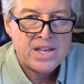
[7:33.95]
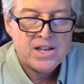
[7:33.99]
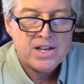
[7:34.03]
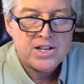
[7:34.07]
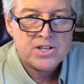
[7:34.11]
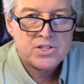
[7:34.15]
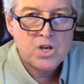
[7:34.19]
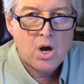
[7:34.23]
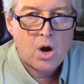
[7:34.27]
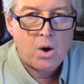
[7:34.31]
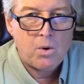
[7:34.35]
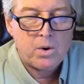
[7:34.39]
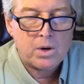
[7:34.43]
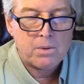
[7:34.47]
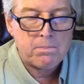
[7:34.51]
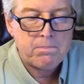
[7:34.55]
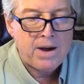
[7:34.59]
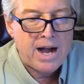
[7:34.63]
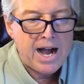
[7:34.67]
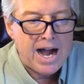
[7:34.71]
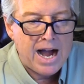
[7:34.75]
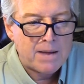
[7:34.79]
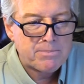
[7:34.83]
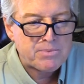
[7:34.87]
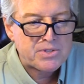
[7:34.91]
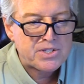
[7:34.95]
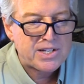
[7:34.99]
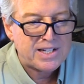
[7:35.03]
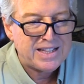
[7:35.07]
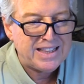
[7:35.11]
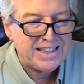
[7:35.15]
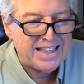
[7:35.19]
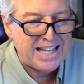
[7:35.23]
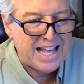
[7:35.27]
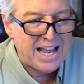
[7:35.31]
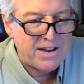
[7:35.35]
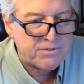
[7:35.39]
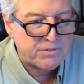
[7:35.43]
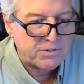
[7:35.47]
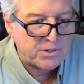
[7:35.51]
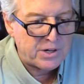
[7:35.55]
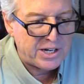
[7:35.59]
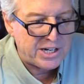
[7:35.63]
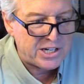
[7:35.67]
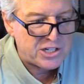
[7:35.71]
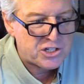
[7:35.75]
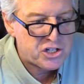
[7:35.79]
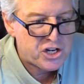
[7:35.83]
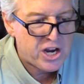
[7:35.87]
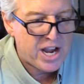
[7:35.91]
saw where Pops
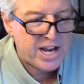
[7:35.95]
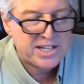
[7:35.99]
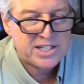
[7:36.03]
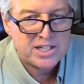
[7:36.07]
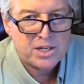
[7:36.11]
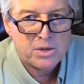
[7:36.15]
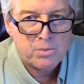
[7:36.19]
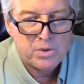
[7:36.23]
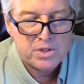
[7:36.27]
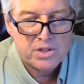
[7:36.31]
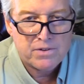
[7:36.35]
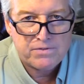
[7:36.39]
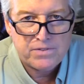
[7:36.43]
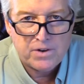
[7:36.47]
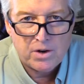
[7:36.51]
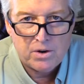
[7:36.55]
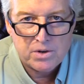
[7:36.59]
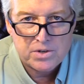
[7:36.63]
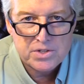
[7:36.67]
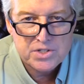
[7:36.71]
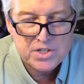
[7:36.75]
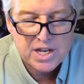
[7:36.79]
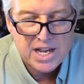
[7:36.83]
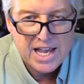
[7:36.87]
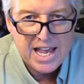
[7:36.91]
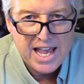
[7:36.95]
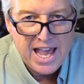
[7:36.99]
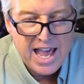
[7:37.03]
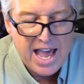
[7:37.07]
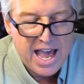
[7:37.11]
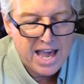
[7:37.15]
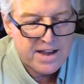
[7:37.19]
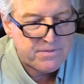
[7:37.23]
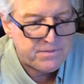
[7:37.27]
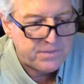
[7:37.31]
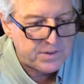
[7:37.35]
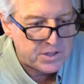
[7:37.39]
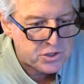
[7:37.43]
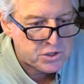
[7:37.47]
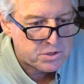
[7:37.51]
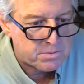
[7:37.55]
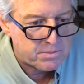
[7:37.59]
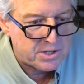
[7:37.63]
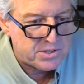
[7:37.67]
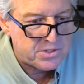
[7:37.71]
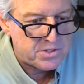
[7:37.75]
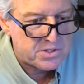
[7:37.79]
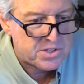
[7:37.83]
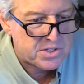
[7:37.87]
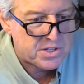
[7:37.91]
Levering checked in with the folks at
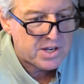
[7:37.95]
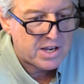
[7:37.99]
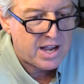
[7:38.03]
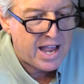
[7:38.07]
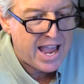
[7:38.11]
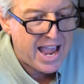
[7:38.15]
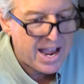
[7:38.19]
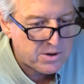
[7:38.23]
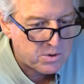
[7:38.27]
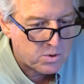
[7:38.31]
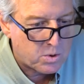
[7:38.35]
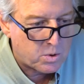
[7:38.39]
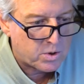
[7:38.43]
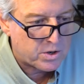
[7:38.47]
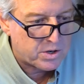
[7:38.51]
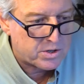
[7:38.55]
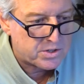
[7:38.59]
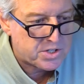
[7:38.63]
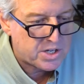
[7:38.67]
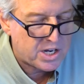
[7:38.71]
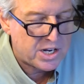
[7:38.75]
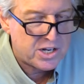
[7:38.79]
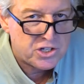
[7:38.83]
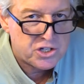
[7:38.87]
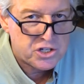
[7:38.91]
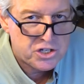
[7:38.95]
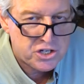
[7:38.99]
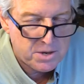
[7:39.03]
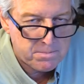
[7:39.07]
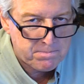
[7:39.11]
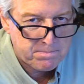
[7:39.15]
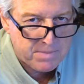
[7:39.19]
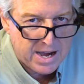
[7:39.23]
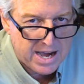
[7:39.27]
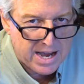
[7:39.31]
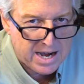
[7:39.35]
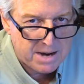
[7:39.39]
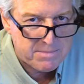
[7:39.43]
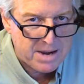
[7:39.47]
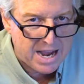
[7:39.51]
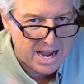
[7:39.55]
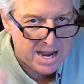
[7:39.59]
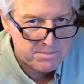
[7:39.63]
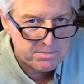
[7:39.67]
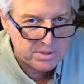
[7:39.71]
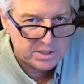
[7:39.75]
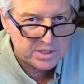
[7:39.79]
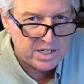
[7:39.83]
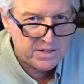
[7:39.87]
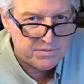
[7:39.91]
Fisherman's headquarters in Shipbottom.
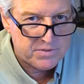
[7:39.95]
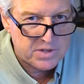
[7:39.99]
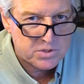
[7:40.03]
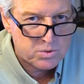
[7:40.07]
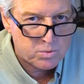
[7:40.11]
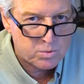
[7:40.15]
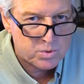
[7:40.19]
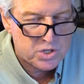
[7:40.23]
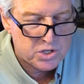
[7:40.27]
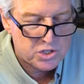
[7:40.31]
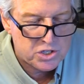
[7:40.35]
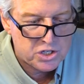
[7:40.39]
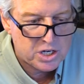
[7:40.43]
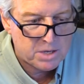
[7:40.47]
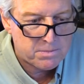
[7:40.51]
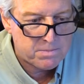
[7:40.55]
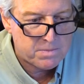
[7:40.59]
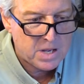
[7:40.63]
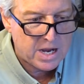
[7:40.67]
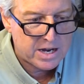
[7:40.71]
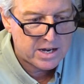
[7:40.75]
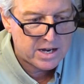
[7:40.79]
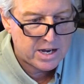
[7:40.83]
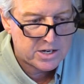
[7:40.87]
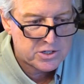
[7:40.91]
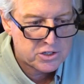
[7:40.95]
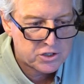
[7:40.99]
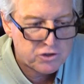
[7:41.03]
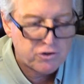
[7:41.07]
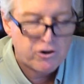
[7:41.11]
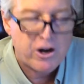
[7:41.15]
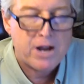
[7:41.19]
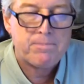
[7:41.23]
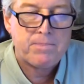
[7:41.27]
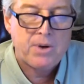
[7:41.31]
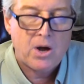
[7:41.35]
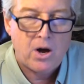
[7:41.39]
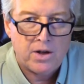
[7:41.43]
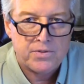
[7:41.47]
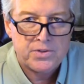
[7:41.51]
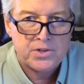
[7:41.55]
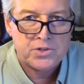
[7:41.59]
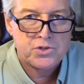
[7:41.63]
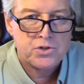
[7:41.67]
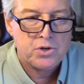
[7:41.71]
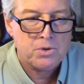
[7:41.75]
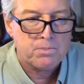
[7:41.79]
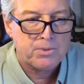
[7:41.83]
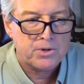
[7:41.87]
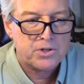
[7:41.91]
I believe this was a trip on the
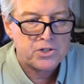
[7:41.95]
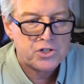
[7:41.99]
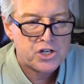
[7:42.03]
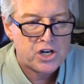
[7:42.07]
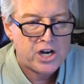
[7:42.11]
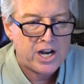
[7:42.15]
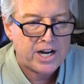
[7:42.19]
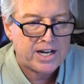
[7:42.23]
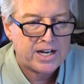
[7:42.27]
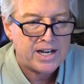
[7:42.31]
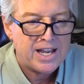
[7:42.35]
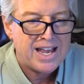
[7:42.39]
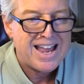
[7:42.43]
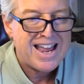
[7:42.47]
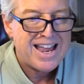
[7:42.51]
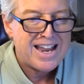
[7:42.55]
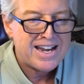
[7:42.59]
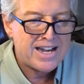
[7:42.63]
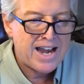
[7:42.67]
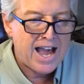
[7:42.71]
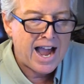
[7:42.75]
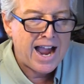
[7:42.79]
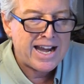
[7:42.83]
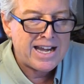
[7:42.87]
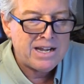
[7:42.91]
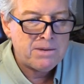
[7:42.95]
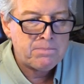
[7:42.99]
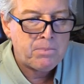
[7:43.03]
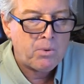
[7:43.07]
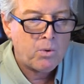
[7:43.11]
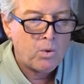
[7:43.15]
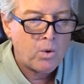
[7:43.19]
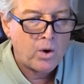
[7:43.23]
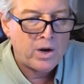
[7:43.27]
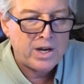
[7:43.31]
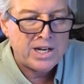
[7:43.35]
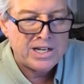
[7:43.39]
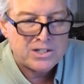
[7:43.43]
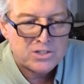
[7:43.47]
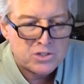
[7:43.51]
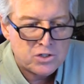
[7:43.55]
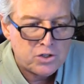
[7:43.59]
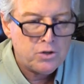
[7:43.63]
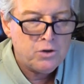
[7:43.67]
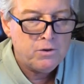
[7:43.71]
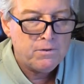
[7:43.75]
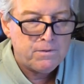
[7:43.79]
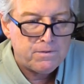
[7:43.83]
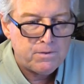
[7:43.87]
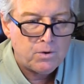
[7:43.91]
Super Chick,
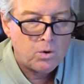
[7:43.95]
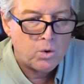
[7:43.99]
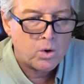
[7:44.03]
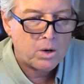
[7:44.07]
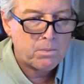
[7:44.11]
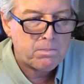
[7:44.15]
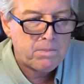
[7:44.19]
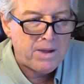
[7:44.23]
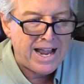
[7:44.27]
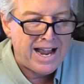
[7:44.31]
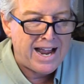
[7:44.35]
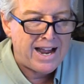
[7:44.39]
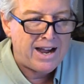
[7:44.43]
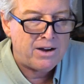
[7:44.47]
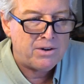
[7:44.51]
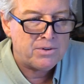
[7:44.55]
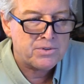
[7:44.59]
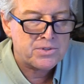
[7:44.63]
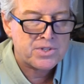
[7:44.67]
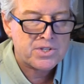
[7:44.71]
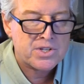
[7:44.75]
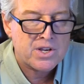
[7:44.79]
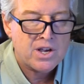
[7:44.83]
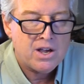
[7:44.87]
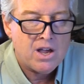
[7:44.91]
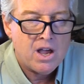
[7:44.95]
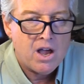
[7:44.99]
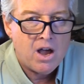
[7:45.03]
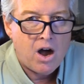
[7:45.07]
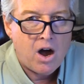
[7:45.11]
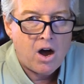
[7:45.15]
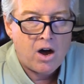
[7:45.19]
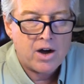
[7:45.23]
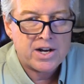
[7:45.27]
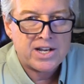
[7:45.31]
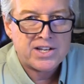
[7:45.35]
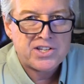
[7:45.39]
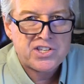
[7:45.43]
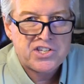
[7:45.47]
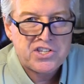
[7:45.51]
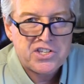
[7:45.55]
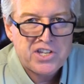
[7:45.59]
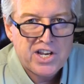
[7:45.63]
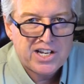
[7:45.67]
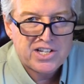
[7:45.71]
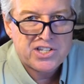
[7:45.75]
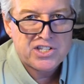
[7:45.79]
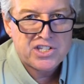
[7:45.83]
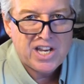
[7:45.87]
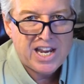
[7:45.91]
9.24 pounds on a
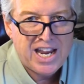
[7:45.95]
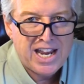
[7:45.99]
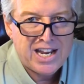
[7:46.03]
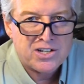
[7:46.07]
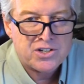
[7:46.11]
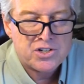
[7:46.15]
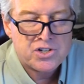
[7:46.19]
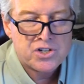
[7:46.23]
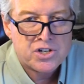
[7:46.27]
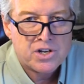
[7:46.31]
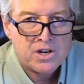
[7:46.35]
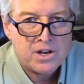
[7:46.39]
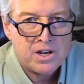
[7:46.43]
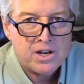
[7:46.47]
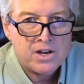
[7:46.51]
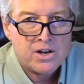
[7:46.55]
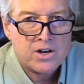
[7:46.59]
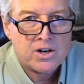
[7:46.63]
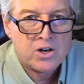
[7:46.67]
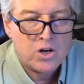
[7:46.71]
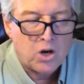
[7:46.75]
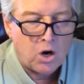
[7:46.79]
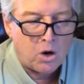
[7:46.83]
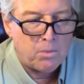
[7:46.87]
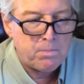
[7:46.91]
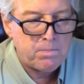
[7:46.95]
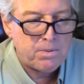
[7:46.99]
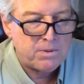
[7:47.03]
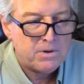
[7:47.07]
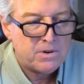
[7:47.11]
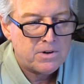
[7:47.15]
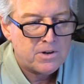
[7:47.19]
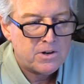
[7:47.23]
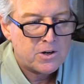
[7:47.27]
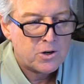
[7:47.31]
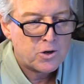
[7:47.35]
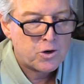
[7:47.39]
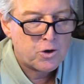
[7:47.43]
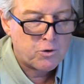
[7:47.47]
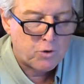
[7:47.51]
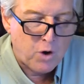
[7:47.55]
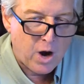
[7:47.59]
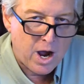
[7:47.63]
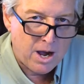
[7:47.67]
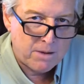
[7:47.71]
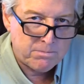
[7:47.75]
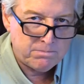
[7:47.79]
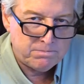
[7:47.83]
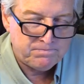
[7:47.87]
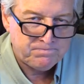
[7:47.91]
6-inch gulp
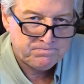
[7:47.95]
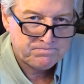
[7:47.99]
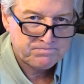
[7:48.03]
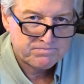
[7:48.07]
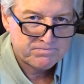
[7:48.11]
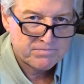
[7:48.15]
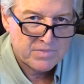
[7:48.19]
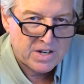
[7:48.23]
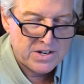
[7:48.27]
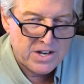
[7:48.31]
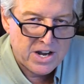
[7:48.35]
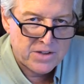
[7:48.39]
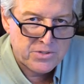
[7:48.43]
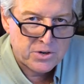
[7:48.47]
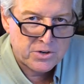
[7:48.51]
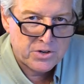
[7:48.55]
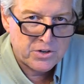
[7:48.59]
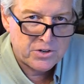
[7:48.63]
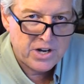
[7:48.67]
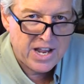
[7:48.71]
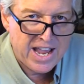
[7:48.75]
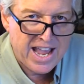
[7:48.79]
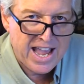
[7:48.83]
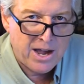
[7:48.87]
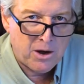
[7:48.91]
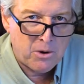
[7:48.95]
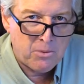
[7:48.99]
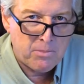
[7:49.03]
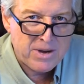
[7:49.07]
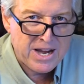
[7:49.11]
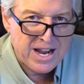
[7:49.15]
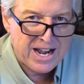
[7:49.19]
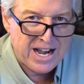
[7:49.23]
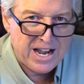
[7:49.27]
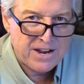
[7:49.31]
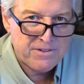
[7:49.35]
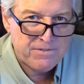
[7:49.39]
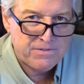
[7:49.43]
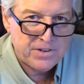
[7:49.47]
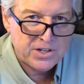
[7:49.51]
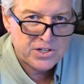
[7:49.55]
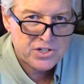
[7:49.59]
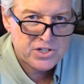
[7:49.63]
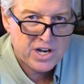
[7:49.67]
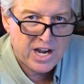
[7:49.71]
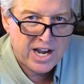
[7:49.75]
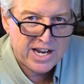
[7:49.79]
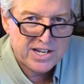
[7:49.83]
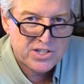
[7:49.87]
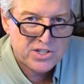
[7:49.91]
grub. Another good LBI
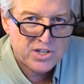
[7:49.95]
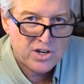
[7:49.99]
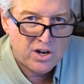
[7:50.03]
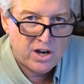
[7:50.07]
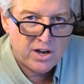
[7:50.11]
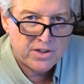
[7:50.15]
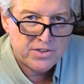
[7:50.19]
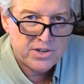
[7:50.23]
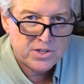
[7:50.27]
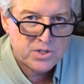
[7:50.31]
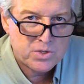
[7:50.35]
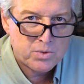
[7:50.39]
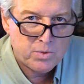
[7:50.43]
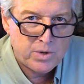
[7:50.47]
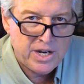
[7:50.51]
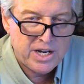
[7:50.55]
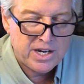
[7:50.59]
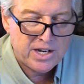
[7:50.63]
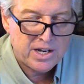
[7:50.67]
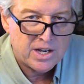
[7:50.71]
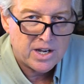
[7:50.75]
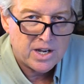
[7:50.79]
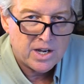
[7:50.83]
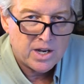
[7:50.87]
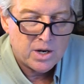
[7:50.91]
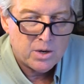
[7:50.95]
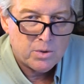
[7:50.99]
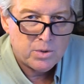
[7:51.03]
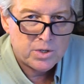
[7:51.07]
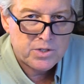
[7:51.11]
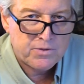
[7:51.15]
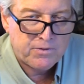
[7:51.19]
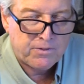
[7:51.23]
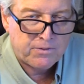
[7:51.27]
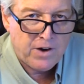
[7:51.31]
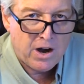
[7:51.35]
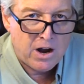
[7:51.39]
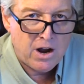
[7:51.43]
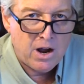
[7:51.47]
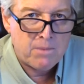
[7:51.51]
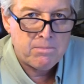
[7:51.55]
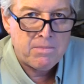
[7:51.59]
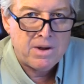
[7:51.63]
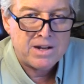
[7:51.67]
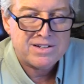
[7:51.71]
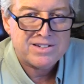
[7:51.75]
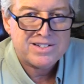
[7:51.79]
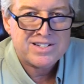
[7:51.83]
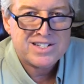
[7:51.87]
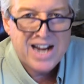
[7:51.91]
fish I saw this week was
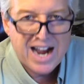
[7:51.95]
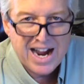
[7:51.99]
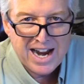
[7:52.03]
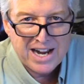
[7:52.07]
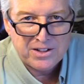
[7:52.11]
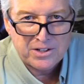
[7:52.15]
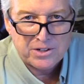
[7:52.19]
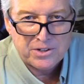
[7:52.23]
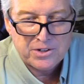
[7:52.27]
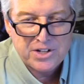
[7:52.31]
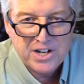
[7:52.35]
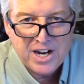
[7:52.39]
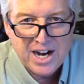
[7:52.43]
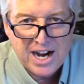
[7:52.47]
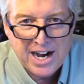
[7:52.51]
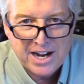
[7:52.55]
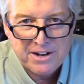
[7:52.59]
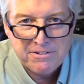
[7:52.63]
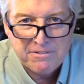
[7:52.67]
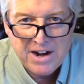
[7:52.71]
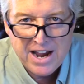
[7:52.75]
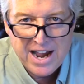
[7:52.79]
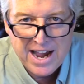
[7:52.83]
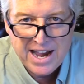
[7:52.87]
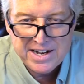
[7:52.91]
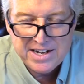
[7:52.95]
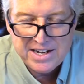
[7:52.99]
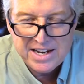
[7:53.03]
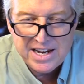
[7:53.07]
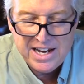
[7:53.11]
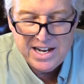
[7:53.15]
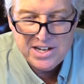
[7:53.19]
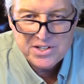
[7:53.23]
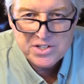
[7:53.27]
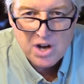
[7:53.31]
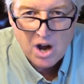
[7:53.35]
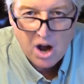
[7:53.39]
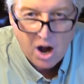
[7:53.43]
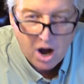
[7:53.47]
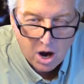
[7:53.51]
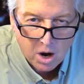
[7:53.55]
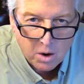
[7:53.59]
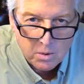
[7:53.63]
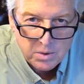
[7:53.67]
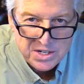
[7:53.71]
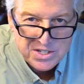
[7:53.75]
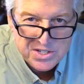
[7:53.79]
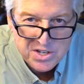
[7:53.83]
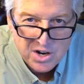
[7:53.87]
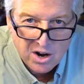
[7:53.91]
from Tyler Conrad. He's
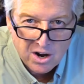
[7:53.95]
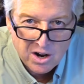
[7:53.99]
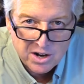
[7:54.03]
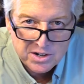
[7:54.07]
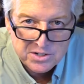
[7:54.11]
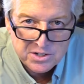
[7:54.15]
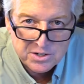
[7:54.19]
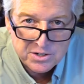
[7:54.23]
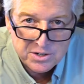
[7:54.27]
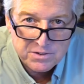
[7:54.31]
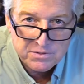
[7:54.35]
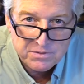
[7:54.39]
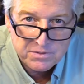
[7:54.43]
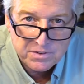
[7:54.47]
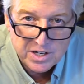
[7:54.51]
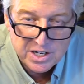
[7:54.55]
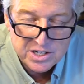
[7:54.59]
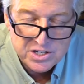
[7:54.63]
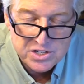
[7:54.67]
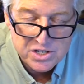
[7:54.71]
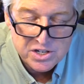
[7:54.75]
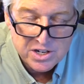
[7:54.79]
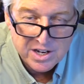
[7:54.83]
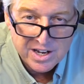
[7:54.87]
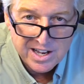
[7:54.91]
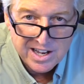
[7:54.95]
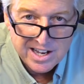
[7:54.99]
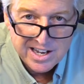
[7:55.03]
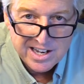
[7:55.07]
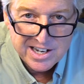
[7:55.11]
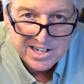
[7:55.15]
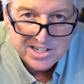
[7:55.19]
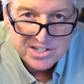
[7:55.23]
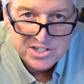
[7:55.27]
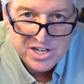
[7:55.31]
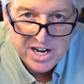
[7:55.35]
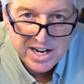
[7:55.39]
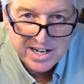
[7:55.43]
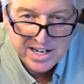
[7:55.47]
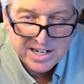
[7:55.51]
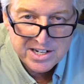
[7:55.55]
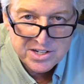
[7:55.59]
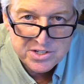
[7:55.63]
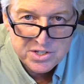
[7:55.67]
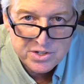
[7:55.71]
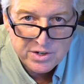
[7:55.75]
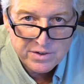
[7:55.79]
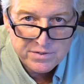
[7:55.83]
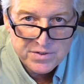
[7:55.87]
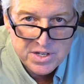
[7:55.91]
always on good fish. Check
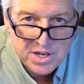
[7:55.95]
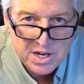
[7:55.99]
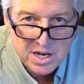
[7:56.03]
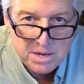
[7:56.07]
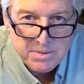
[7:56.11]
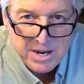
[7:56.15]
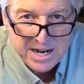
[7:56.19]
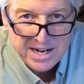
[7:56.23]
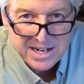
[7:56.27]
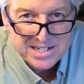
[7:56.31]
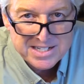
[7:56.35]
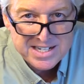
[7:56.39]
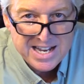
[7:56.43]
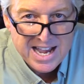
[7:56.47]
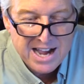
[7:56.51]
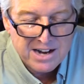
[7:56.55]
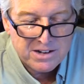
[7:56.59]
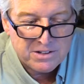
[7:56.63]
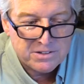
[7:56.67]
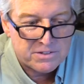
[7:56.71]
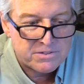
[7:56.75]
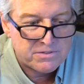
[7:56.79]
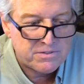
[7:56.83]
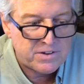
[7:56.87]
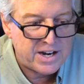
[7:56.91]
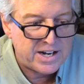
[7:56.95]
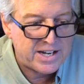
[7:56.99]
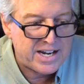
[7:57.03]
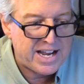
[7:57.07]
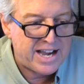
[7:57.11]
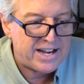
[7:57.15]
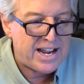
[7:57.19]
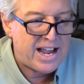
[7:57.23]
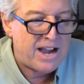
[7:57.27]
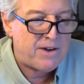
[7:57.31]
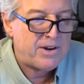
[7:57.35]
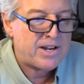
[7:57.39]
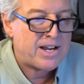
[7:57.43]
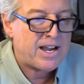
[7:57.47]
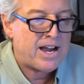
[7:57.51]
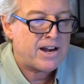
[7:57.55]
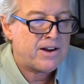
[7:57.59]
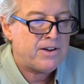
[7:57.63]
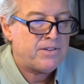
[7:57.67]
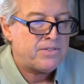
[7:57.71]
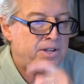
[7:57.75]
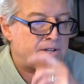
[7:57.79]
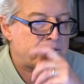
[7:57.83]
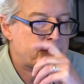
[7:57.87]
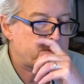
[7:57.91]
into Surf City Bait and Tackle and find out how he got
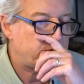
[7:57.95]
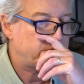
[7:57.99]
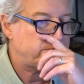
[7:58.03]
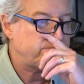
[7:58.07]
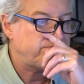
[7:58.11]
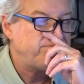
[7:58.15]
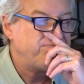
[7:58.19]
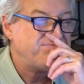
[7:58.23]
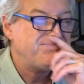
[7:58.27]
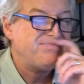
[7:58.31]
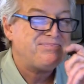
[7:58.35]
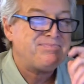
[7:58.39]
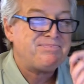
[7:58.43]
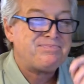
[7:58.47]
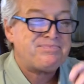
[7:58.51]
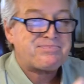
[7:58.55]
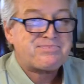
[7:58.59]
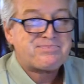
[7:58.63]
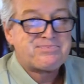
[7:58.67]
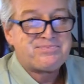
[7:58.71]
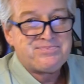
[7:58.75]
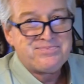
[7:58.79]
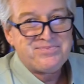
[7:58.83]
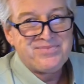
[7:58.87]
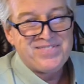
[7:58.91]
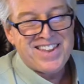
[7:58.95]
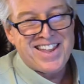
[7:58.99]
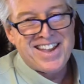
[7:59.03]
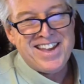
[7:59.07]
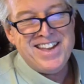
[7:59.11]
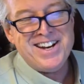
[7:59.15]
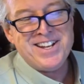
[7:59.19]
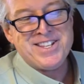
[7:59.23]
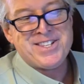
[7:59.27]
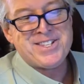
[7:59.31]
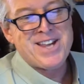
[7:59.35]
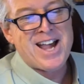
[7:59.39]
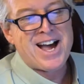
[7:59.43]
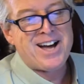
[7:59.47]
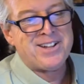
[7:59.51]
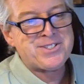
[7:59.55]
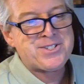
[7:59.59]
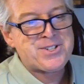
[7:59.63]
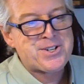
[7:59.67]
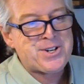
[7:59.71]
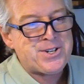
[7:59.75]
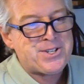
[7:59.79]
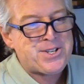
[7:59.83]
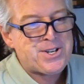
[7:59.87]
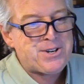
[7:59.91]
on this one. In a South
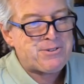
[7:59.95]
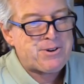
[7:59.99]
Jersey